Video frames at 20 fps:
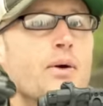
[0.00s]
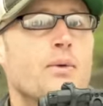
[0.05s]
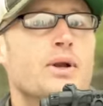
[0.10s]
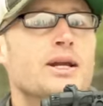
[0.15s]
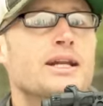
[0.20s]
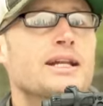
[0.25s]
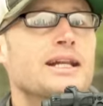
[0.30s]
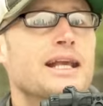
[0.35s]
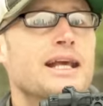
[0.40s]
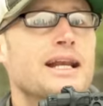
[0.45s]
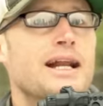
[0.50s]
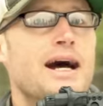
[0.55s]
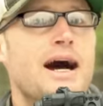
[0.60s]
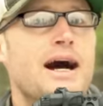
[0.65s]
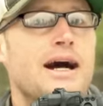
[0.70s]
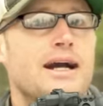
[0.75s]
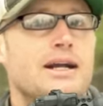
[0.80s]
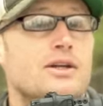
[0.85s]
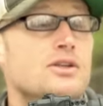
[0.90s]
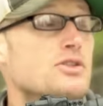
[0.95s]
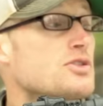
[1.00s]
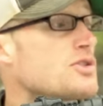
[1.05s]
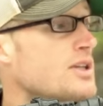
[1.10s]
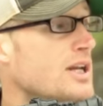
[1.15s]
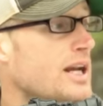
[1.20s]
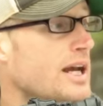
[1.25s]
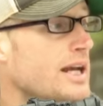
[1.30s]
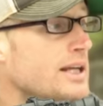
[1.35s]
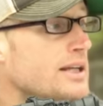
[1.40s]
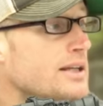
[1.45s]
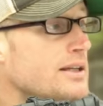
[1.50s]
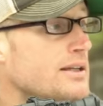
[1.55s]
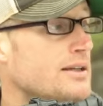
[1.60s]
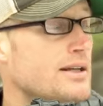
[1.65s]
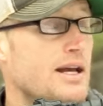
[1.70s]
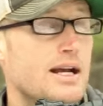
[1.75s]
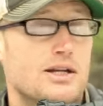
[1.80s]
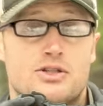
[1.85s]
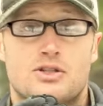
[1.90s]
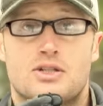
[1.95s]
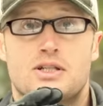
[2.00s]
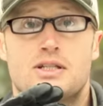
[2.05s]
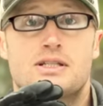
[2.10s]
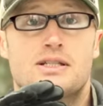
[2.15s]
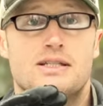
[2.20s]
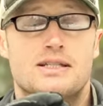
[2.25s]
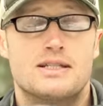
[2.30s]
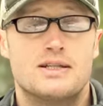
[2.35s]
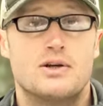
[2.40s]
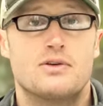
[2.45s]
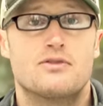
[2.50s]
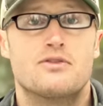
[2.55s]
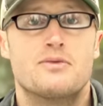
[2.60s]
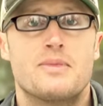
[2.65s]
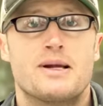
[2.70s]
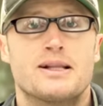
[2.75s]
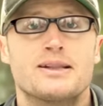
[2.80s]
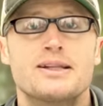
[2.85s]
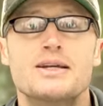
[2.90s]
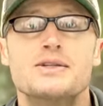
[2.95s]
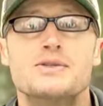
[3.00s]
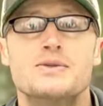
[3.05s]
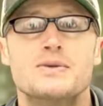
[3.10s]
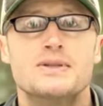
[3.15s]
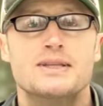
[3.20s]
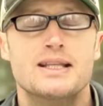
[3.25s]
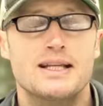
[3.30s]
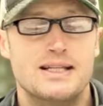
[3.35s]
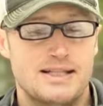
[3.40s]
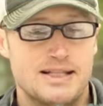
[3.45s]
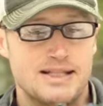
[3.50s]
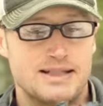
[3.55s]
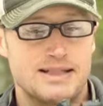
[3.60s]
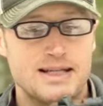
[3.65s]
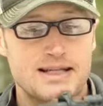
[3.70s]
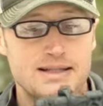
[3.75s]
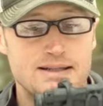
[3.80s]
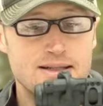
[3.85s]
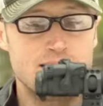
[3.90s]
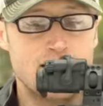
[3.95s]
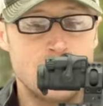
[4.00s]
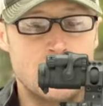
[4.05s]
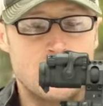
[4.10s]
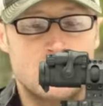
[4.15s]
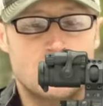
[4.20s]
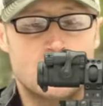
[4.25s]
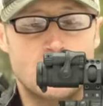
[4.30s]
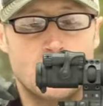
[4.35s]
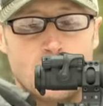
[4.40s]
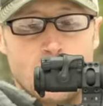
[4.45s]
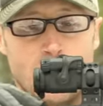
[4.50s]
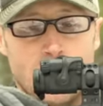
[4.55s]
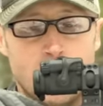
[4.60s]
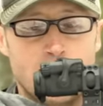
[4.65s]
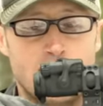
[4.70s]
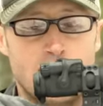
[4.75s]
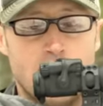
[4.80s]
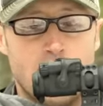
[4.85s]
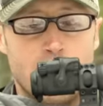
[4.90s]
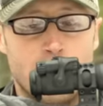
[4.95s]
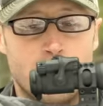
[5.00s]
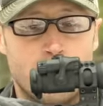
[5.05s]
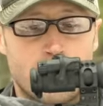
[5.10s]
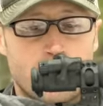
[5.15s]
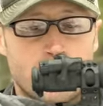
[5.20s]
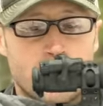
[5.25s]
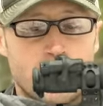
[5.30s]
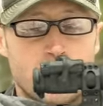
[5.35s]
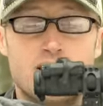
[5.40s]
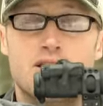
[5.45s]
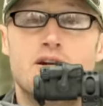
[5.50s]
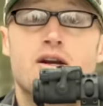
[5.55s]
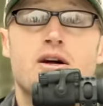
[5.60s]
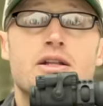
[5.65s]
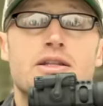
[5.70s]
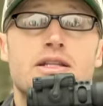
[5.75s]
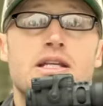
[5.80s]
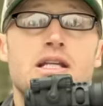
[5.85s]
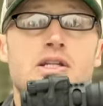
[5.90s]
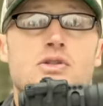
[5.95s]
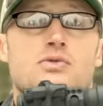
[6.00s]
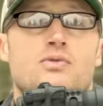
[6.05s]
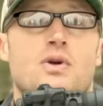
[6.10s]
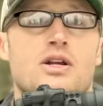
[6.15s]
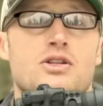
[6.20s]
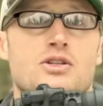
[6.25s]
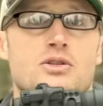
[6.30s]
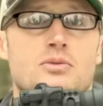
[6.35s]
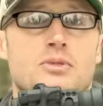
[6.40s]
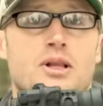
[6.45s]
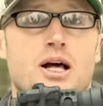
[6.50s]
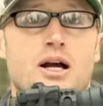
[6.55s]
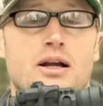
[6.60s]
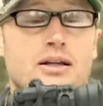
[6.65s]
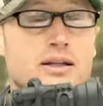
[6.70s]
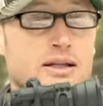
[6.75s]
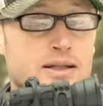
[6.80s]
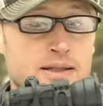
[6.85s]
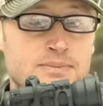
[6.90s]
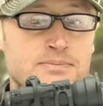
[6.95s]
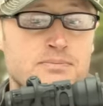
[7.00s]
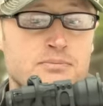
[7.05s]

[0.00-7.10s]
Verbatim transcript: I wanted to get it higher so that I could actually see over my laser and things like that. So ended up putting it on this riser block.